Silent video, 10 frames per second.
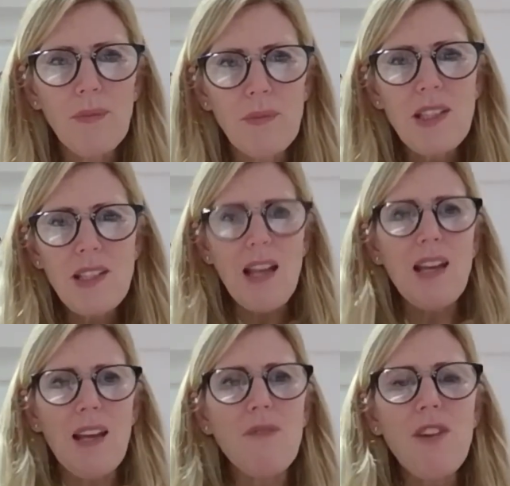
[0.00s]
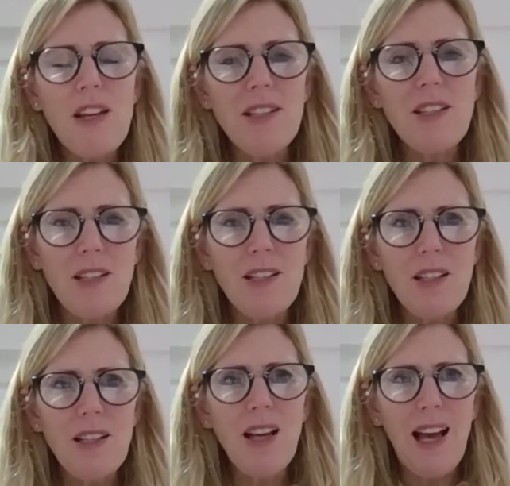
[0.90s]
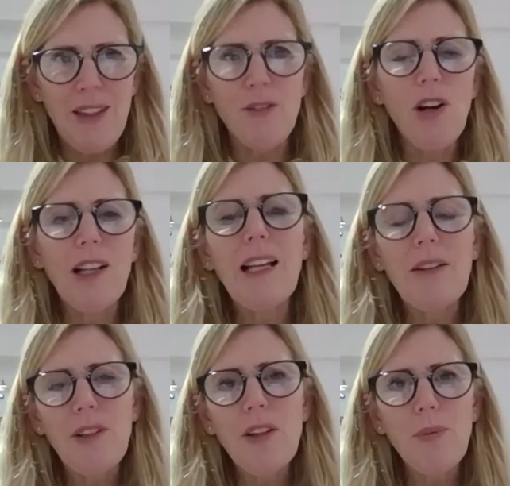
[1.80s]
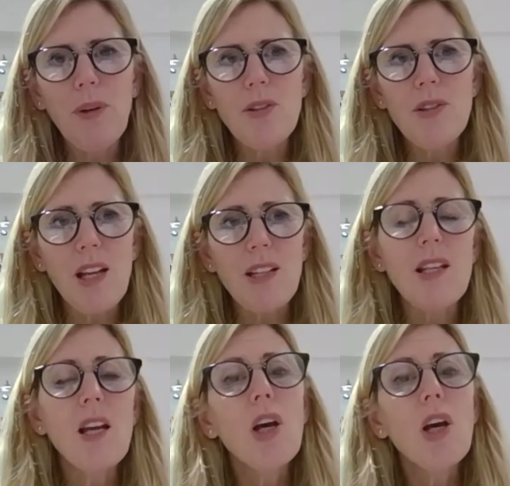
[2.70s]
staying invested at the right level in the process,